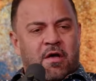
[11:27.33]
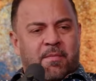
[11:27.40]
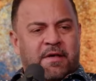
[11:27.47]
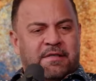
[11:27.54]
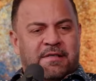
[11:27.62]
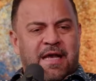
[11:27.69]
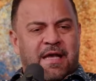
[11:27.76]

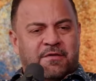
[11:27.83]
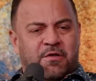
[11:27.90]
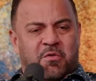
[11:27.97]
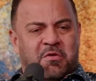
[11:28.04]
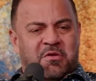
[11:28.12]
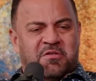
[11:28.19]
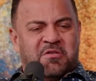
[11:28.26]
But his
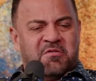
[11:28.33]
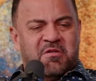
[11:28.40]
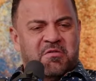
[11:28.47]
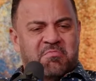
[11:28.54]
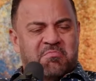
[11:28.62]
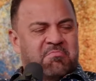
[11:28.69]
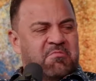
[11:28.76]
answer was,
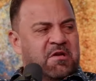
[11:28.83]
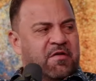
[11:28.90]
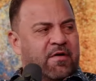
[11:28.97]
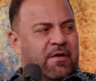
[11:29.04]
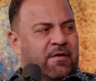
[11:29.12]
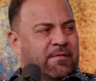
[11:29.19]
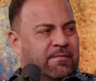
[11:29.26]

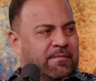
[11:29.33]
Neither.